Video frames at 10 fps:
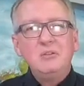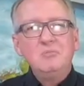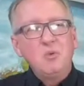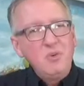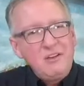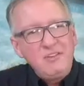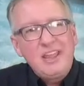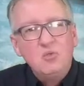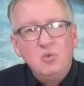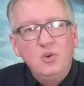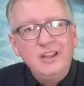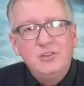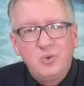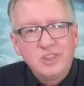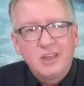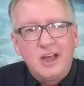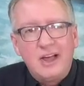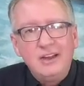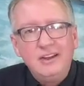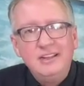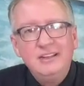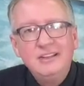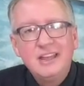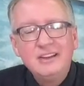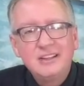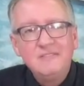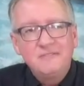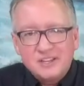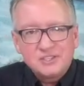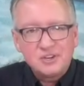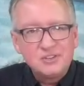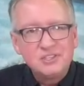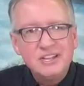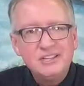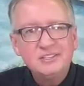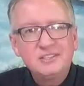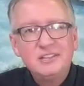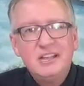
but we never get real with God and confess our sins,